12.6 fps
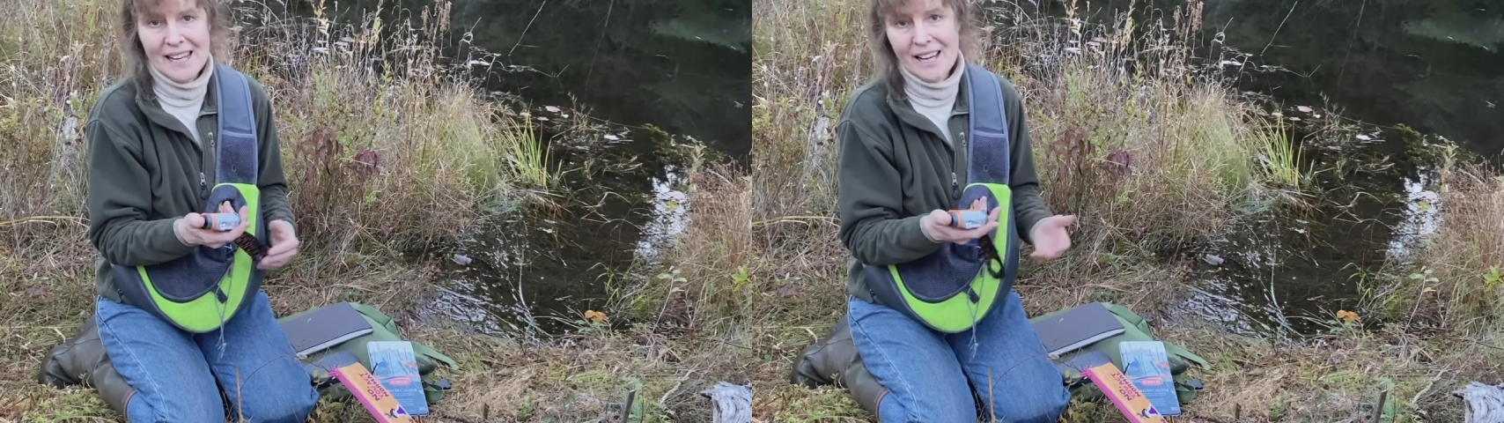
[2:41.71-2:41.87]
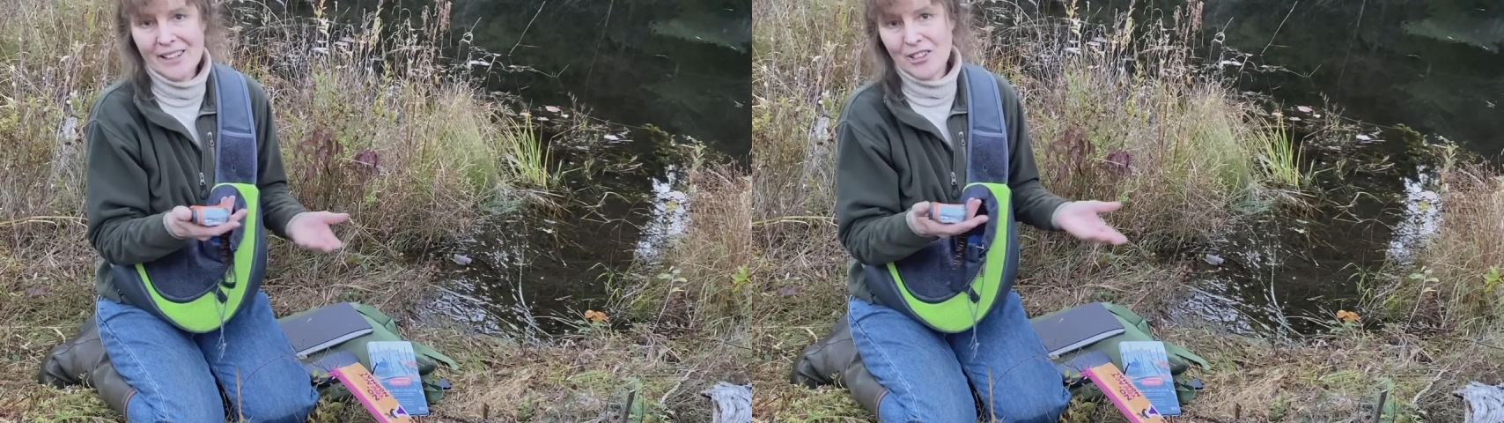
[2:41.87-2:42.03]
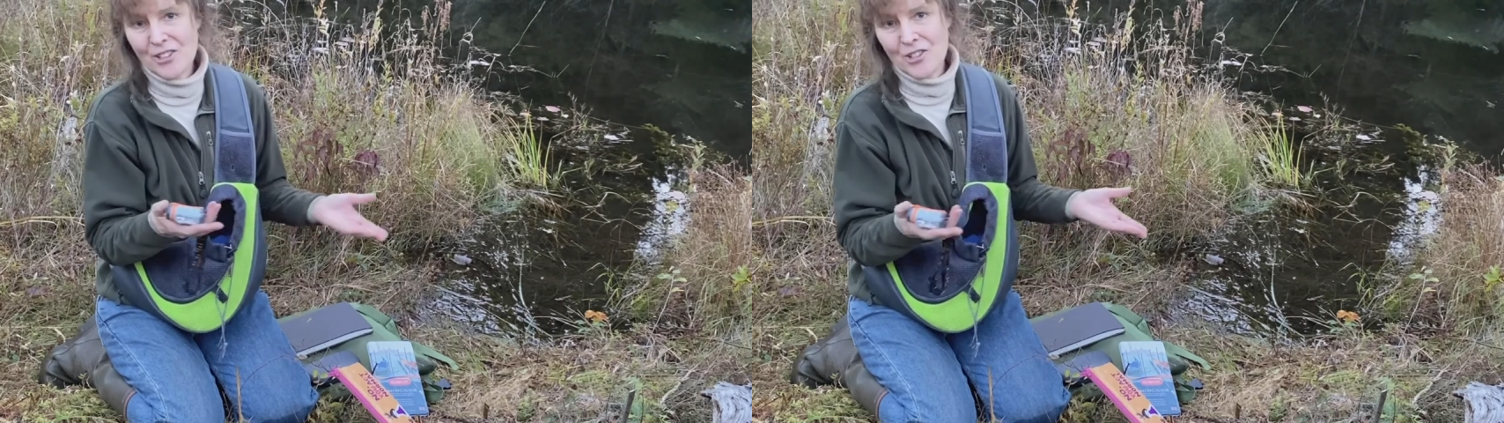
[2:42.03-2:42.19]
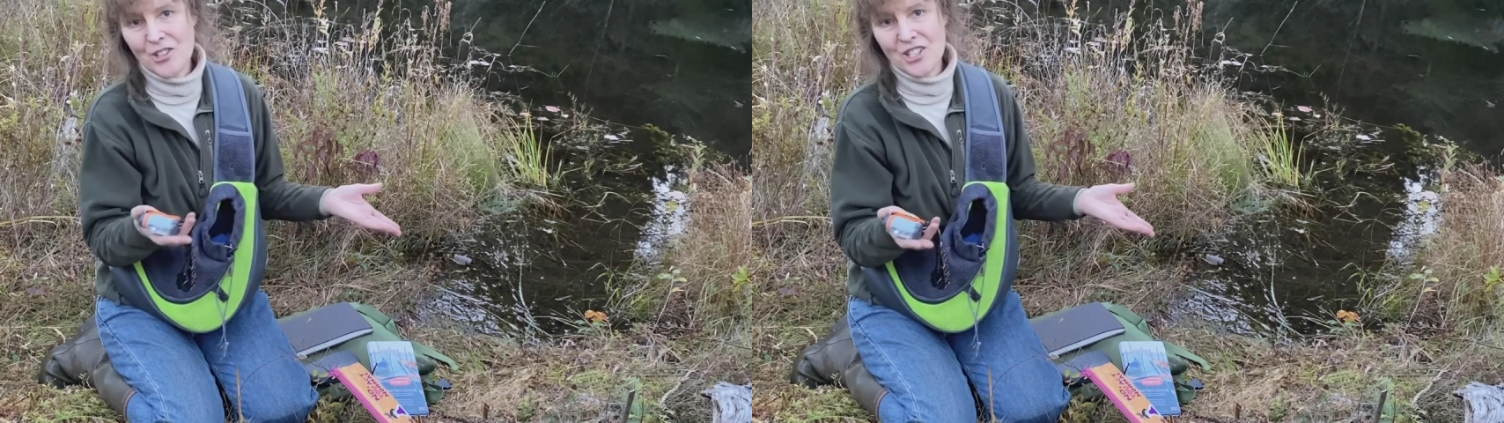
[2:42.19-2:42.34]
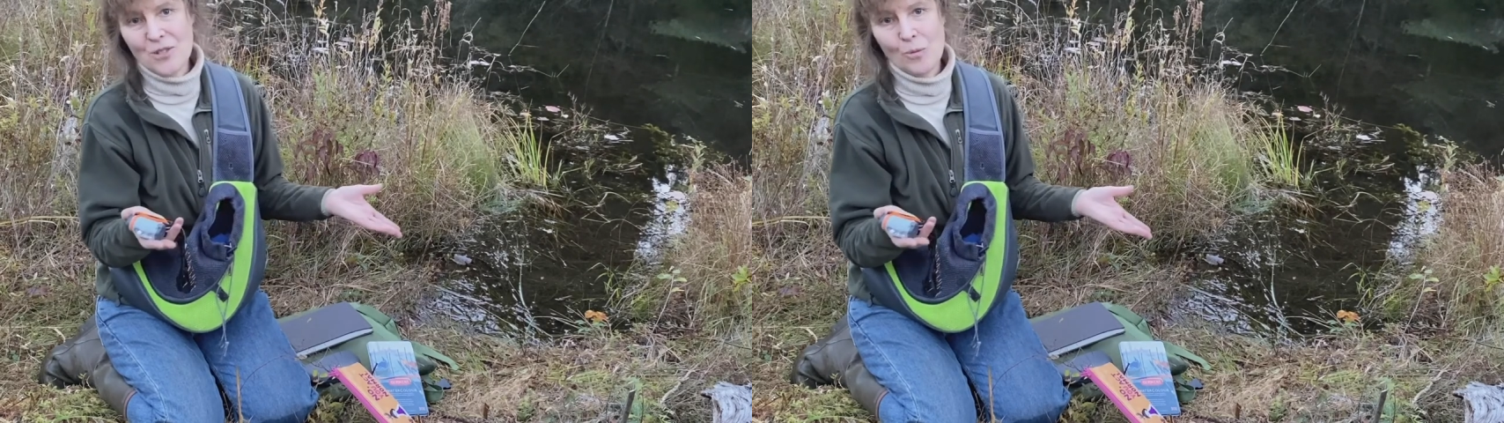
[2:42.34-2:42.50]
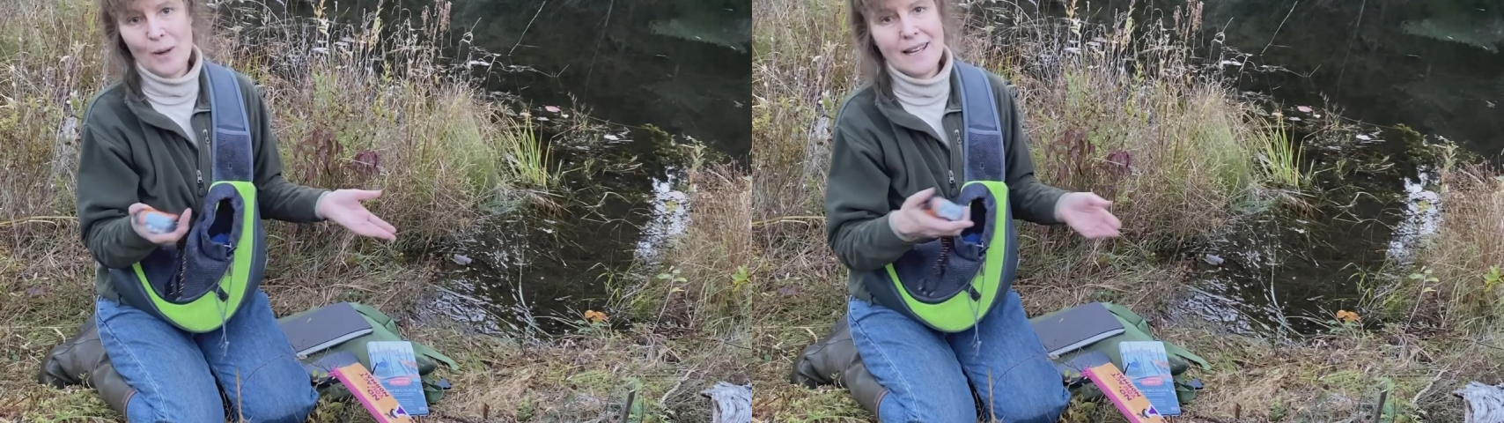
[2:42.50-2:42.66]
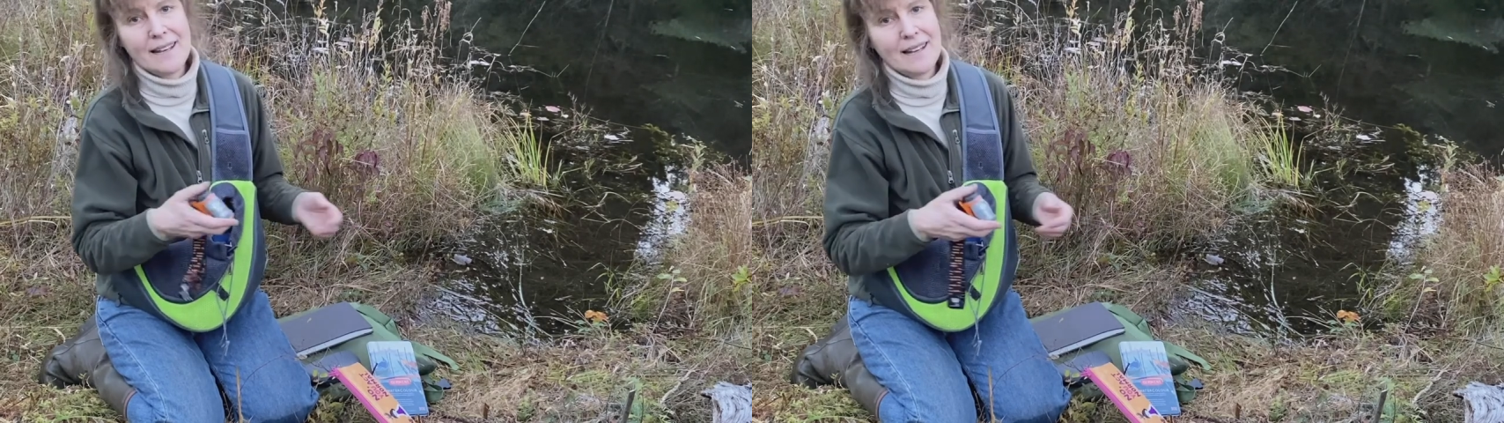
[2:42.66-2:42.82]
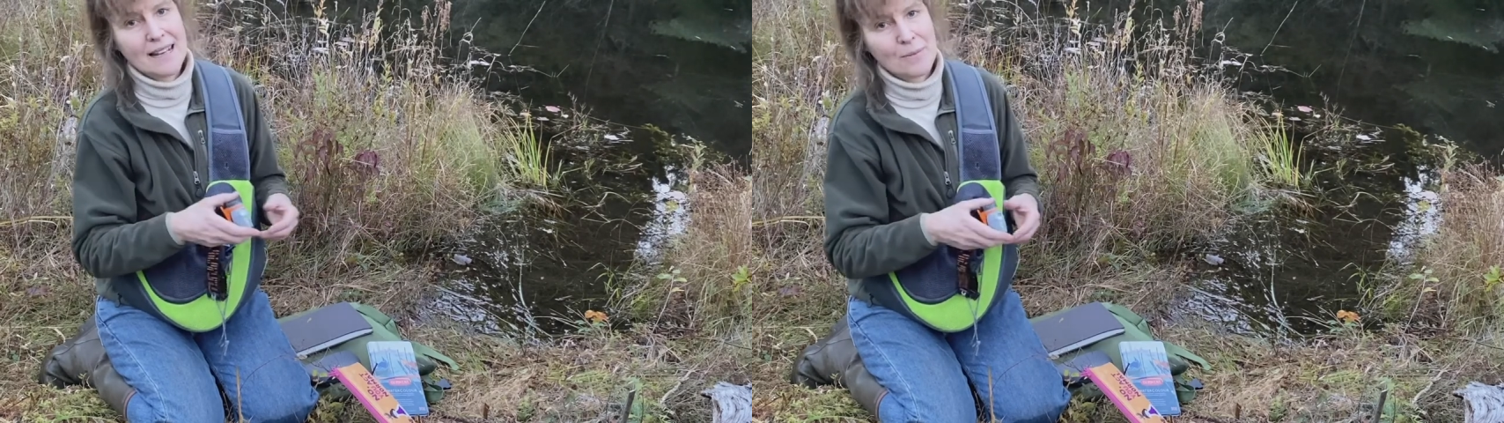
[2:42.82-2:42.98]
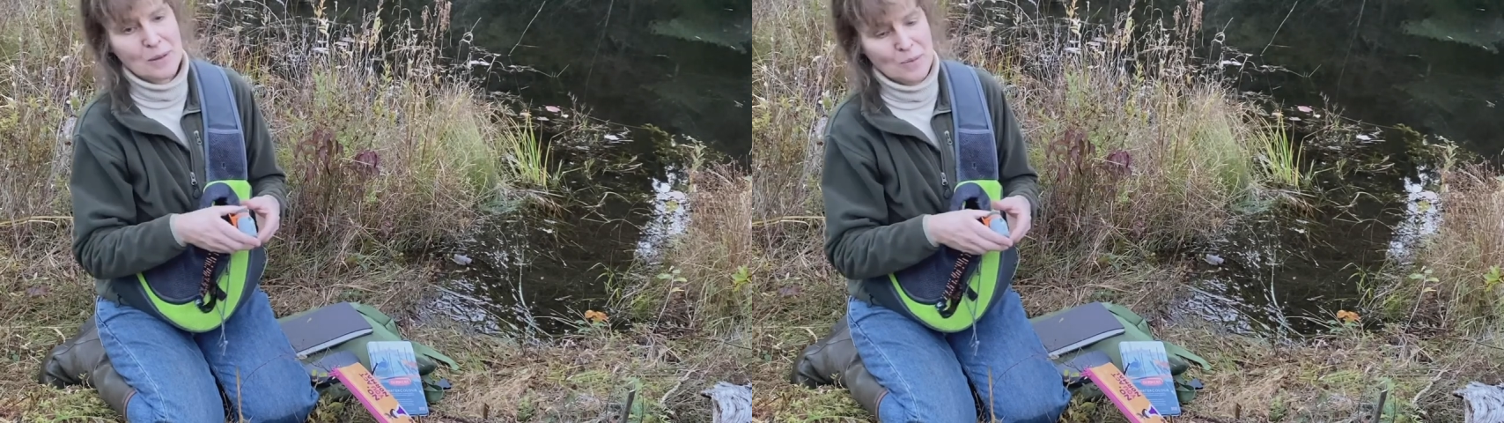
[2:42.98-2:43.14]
Others are just waking up